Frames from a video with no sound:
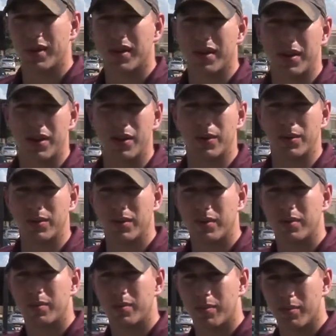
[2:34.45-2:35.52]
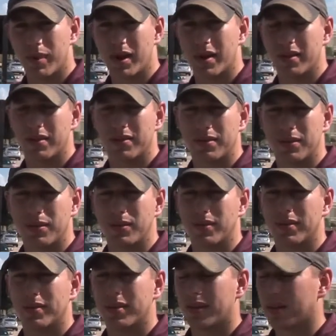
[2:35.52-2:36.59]
unknown by the
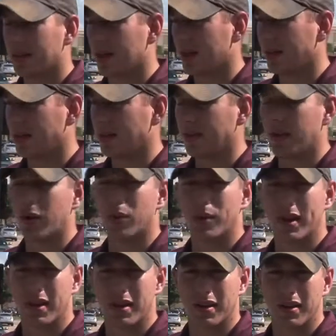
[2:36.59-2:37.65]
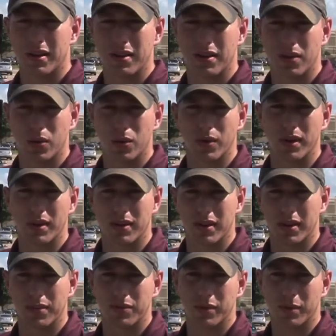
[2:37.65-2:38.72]
students, and then they'll rank it
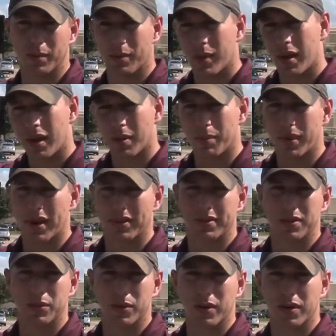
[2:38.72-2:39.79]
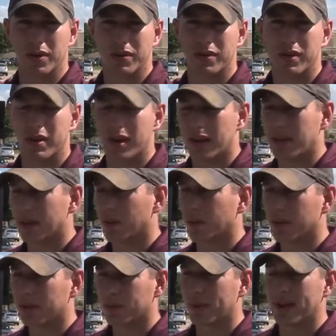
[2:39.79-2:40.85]
accordingly from best to worst. And then
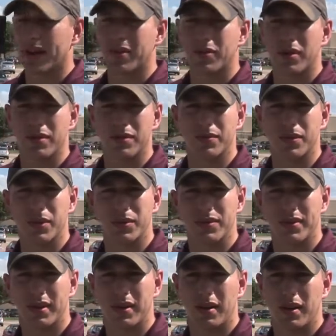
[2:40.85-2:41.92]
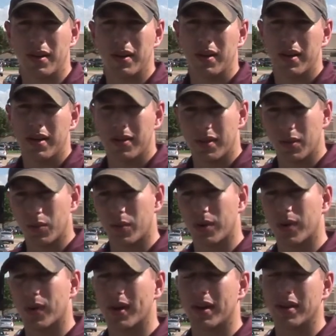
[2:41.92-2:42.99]
once we have all the votes in, then we'll
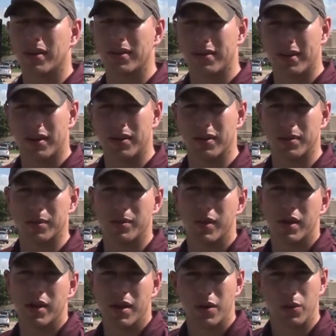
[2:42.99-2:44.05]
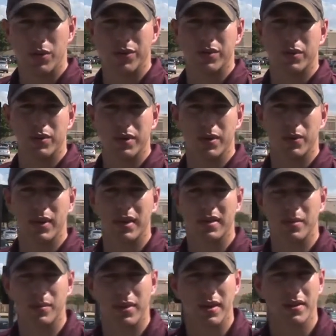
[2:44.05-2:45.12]
go ahead and tell them which loin ranked the
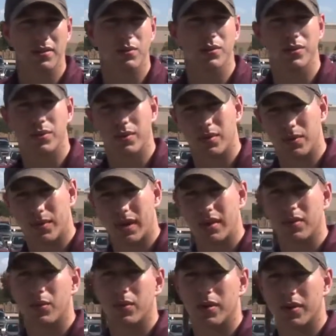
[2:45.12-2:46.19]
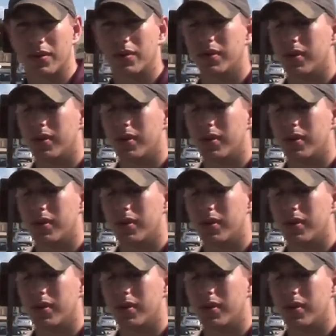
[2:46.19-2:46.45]
best, which one ranked the worst.